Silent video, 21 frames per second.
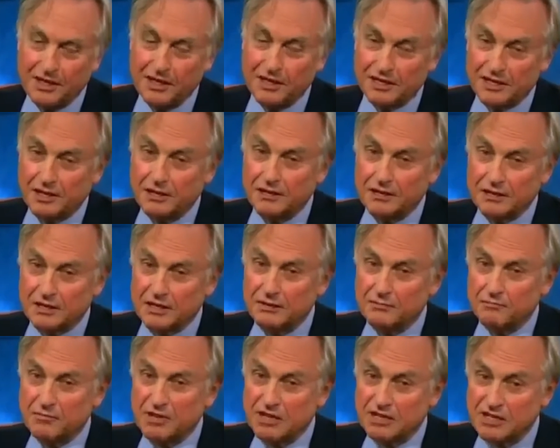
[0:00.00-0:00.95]
Science,
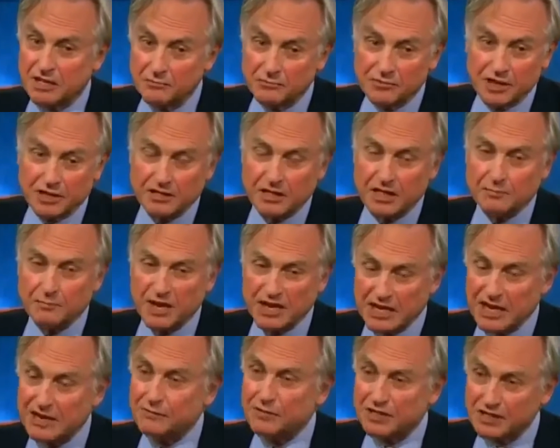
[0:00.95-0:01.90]
in some cases, may
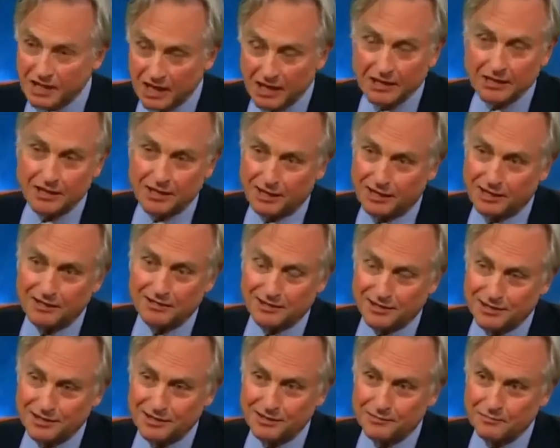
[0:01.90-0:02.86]
never get the
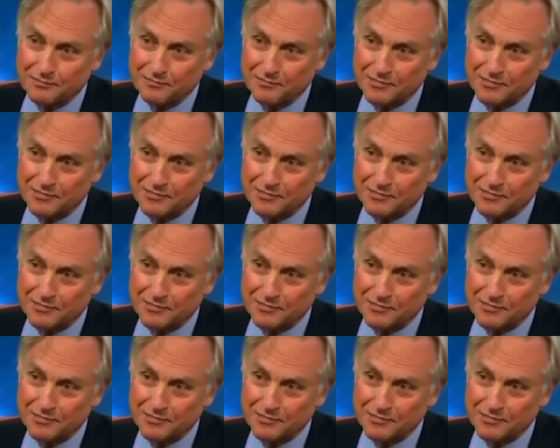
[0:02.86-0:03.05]
answer,